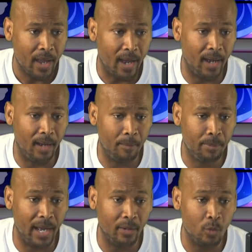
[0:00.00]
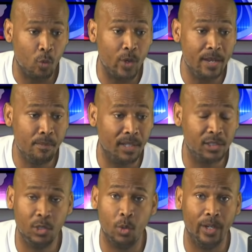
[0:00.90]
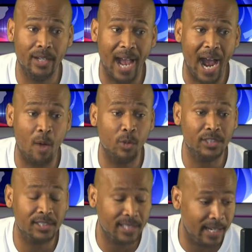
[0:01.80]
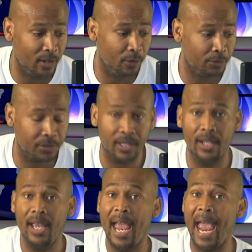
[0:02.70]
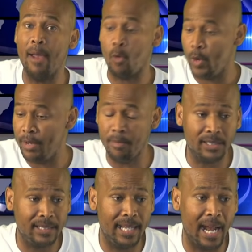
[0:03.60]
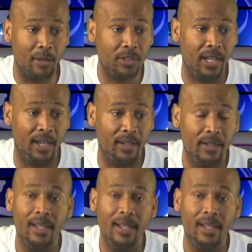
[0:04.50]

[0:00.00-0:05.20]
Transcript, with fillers: Um, but we must do it ourselves and we must get out there.